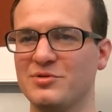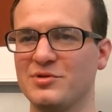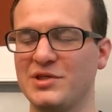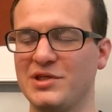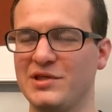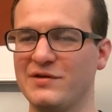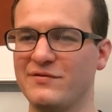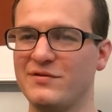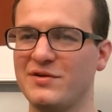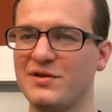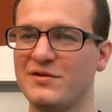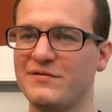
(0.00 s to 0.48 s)

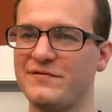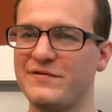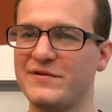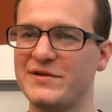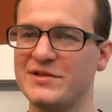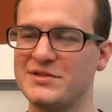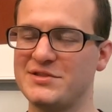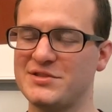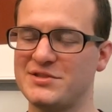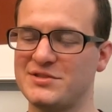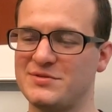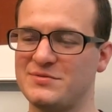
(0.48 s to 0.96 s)
even if
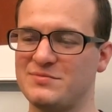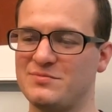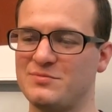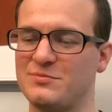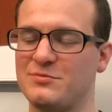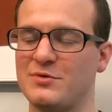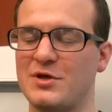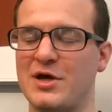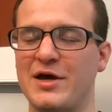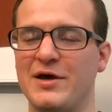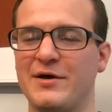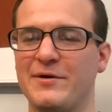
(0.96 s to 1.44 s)
it's
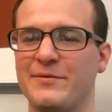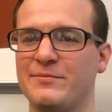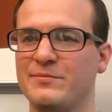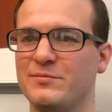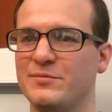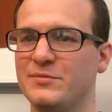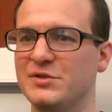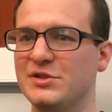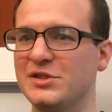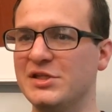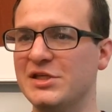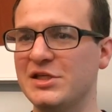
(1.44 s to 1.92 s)

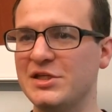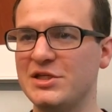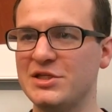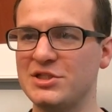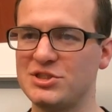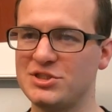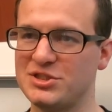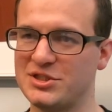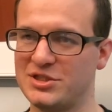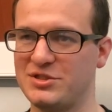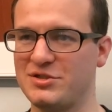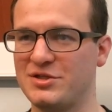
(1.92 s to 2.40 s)

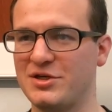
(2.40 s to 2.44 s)
niche and